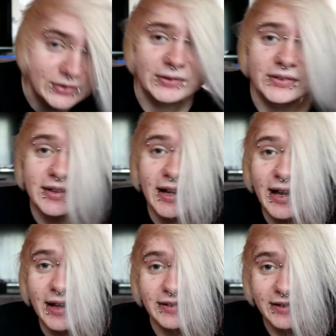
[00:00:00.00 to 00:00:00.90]
can see, I
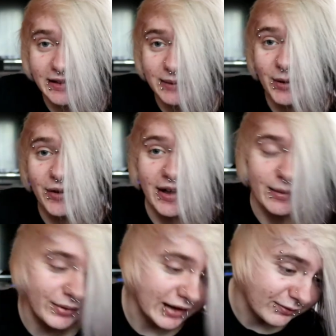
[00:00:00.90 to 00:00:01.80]
had the emo hair,
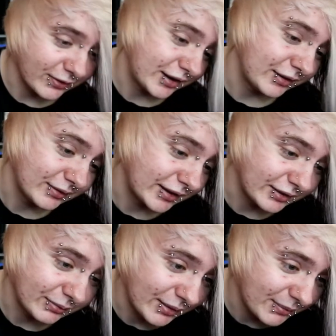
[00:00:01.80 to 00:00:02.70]
but I
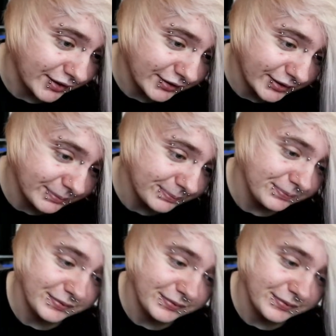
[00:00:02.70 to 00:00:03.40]
didn't wear makeup